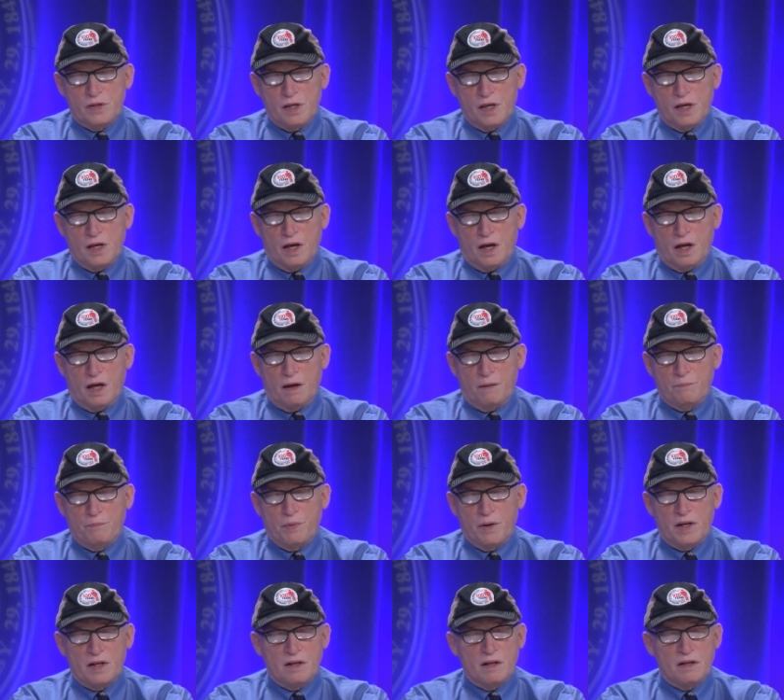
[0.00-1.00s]

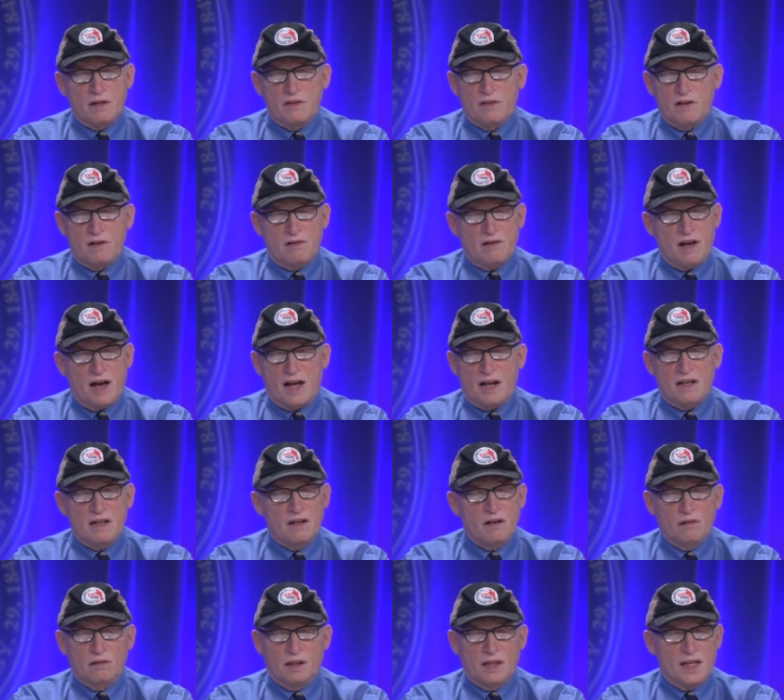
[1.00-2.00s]
but they're not
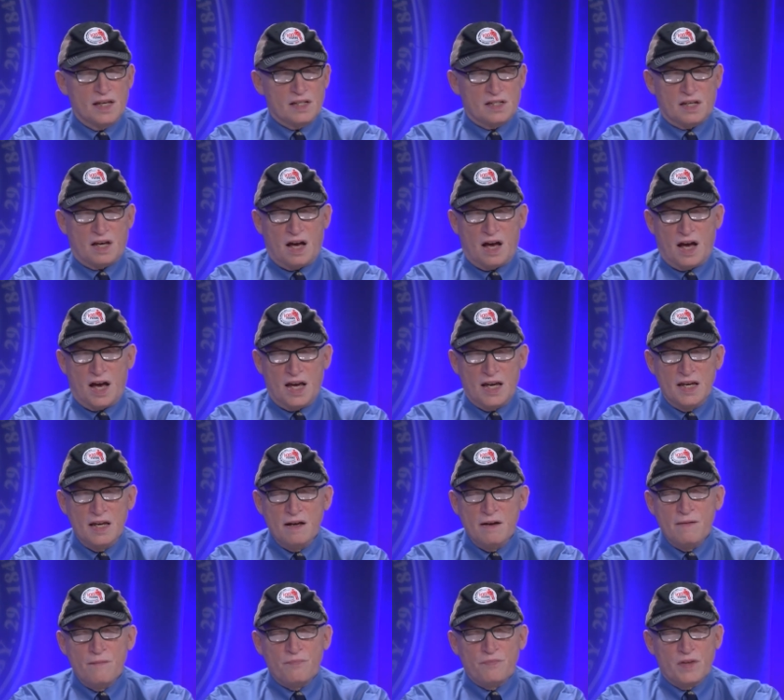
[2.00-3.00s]
nearly as high
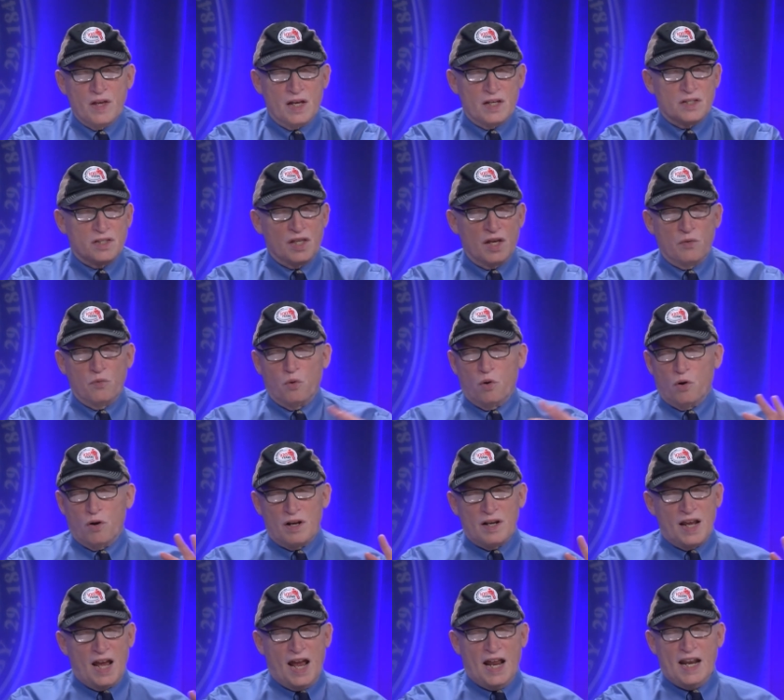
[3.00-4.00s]
as they were in
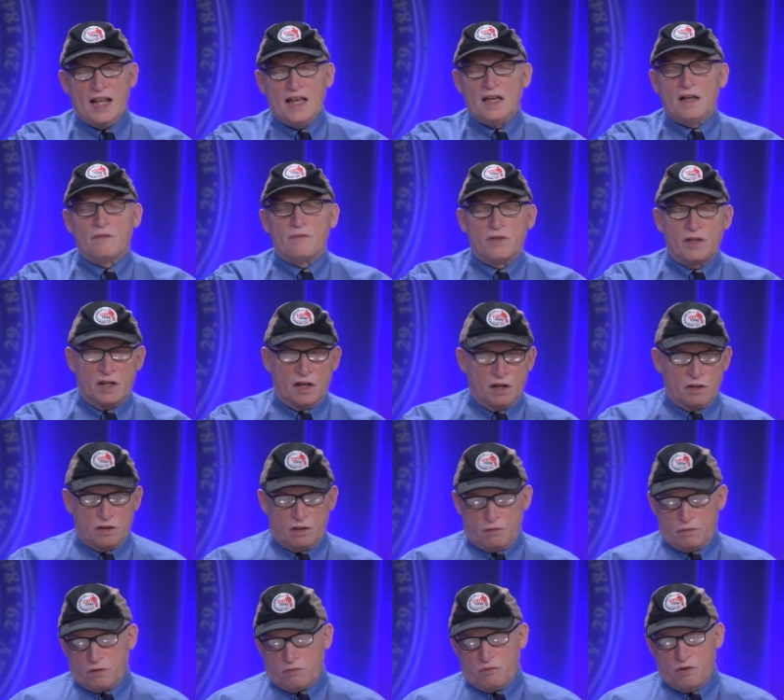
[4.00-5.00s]
any of the other
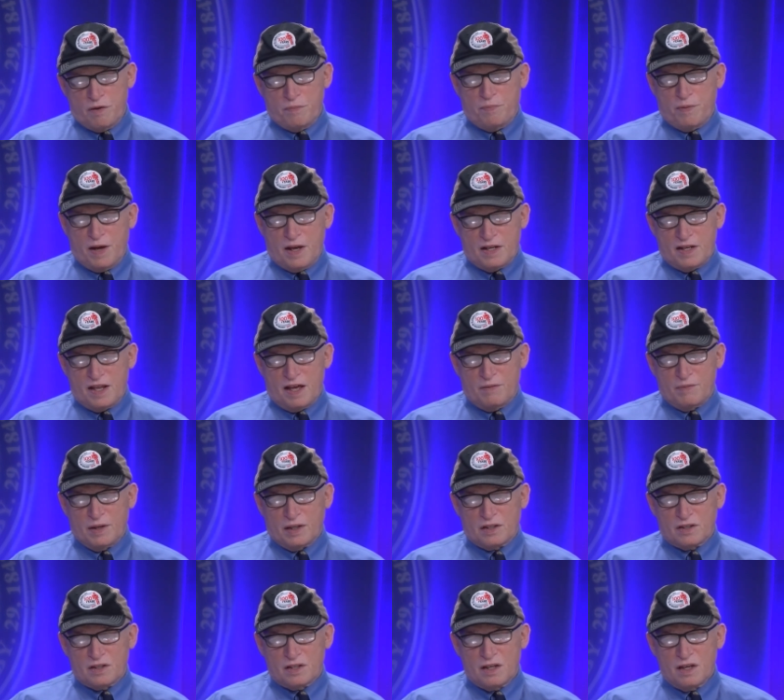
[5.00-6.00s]
three
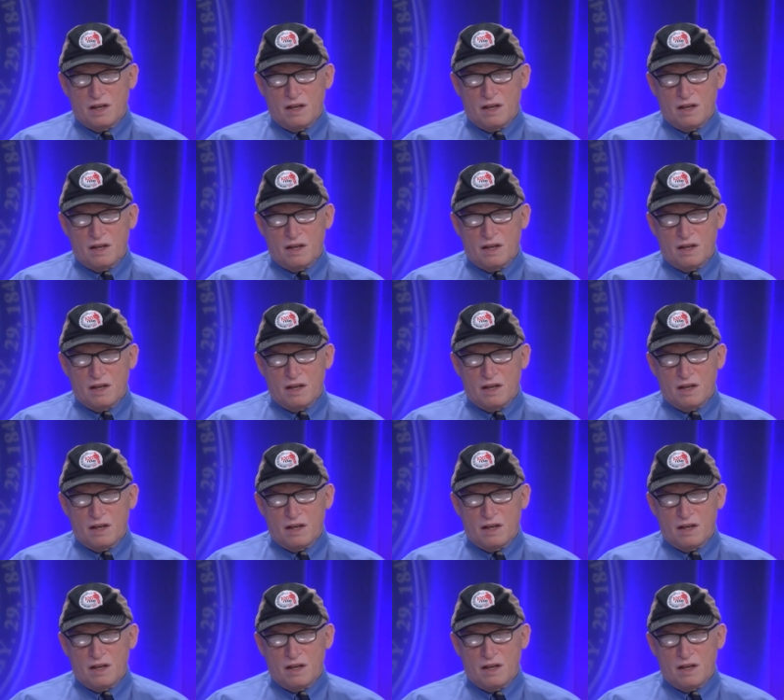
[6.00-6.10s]
pandemics,